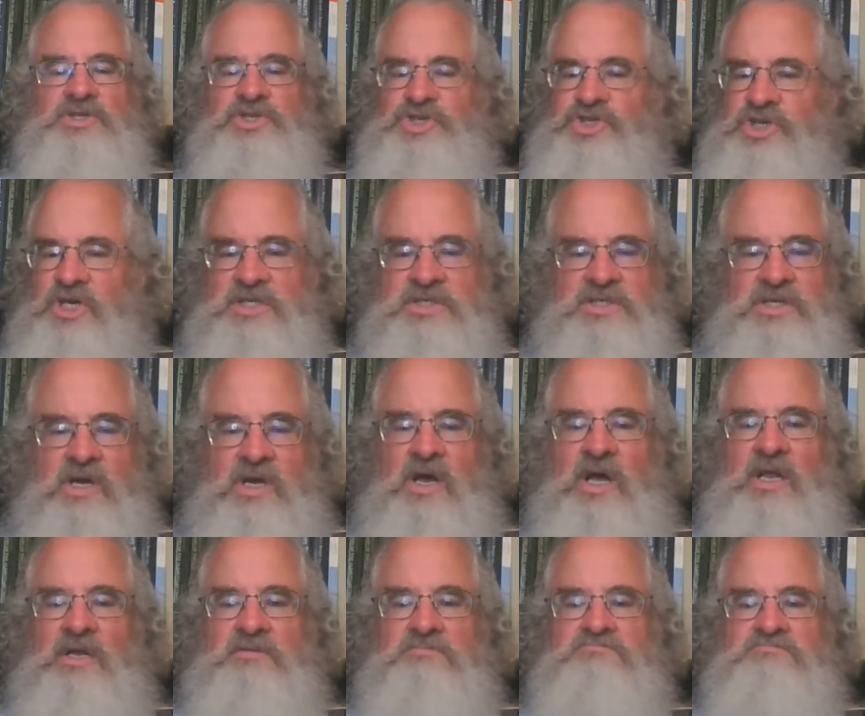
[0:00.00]
just
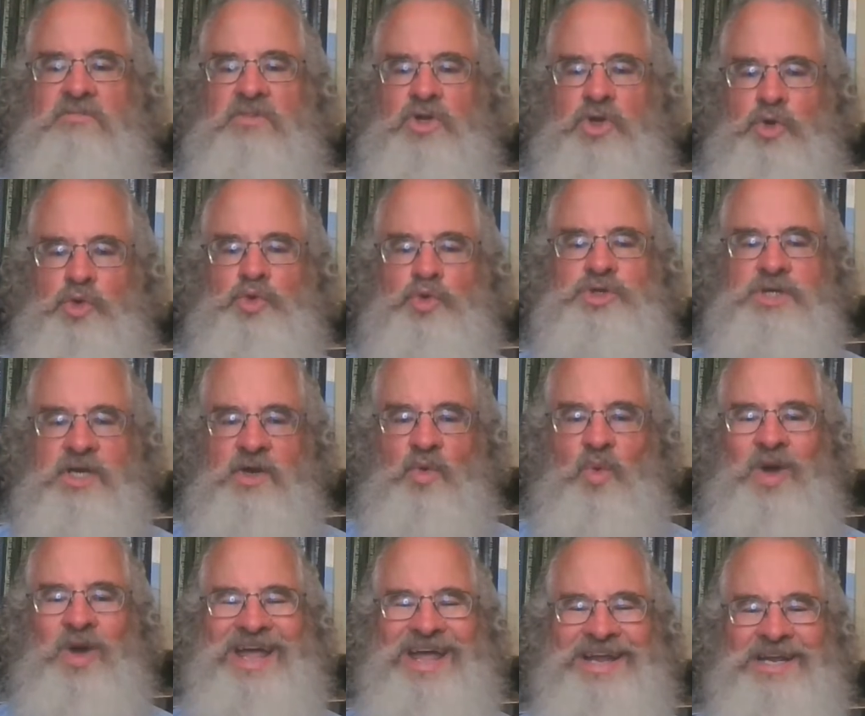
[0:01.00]
on losing
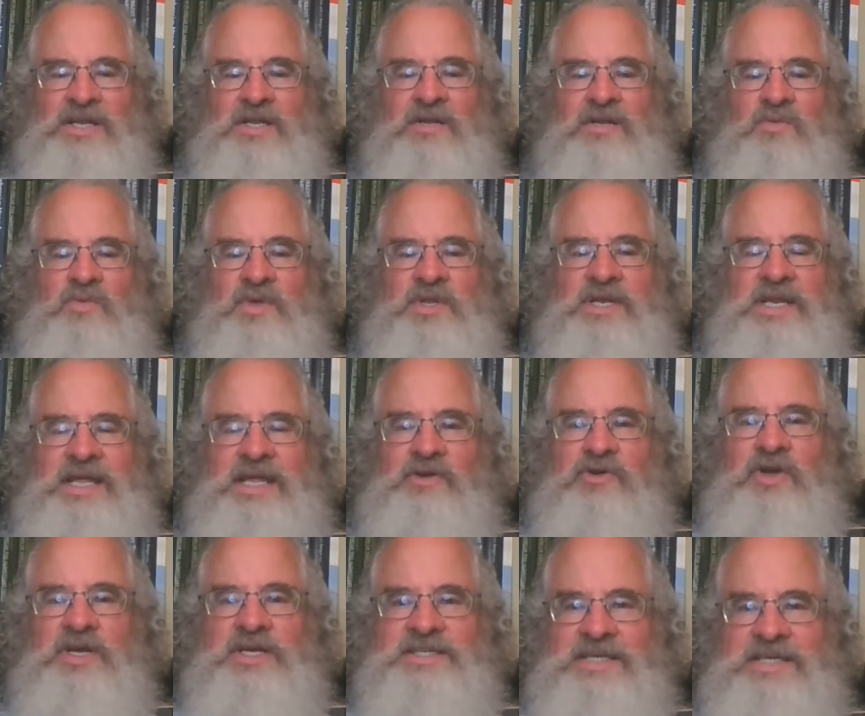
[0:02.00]
weight with
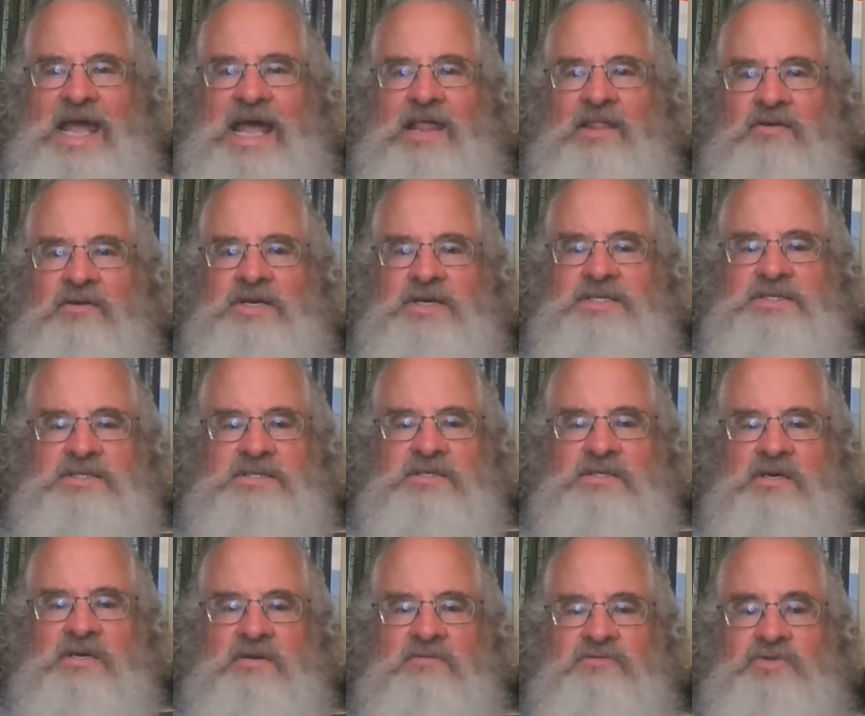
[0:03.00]
decreased calories
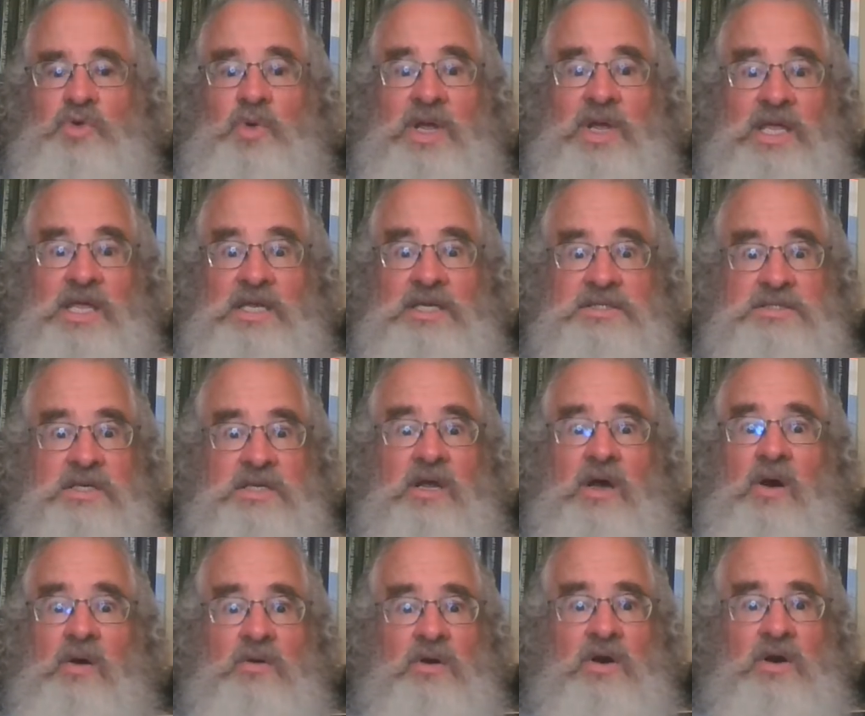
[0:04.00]
of Twinkies and
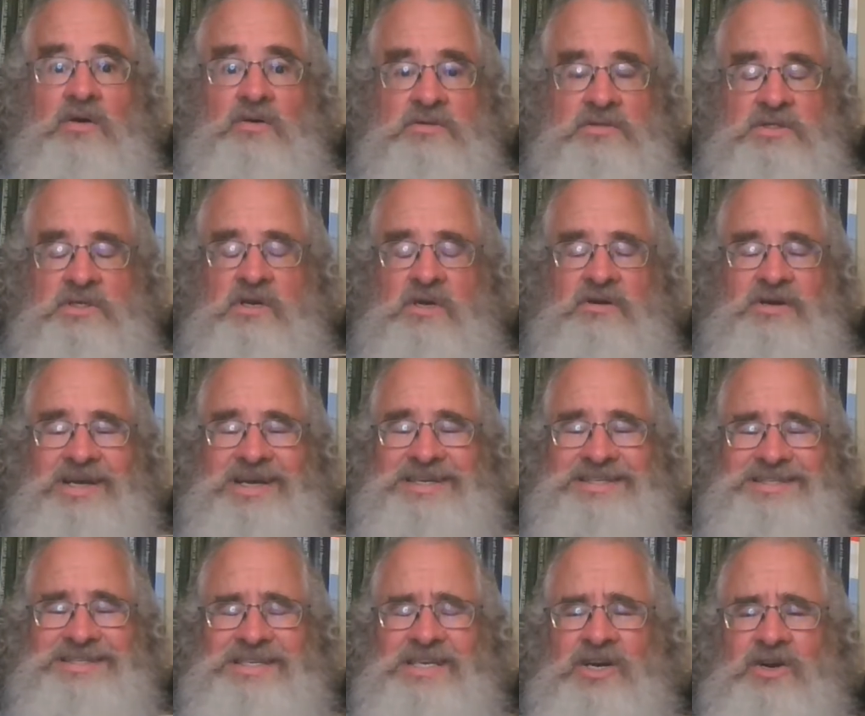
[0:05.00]
Ho-Hos and all
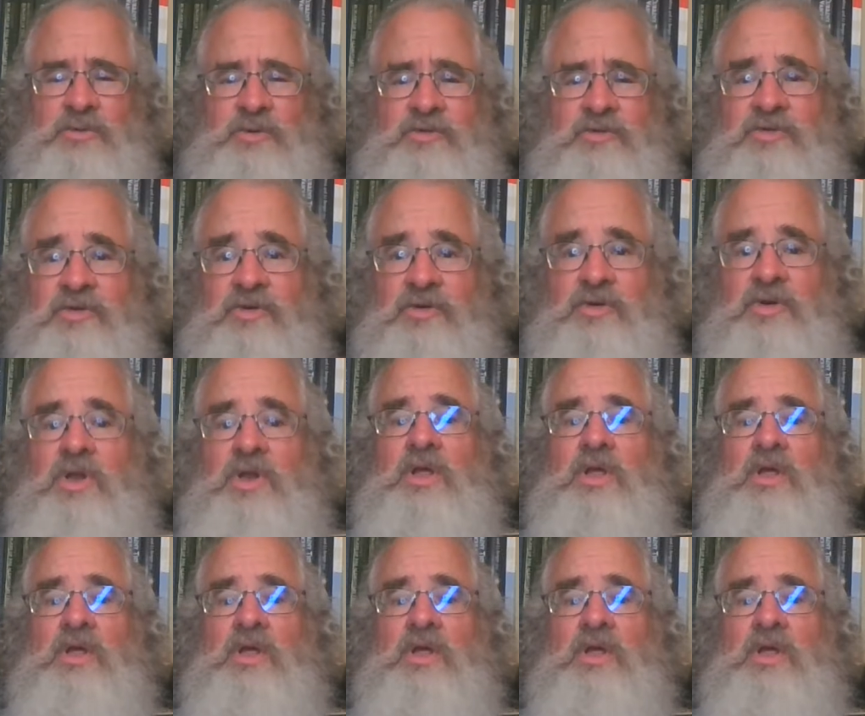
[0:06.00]
kinds of terrible food.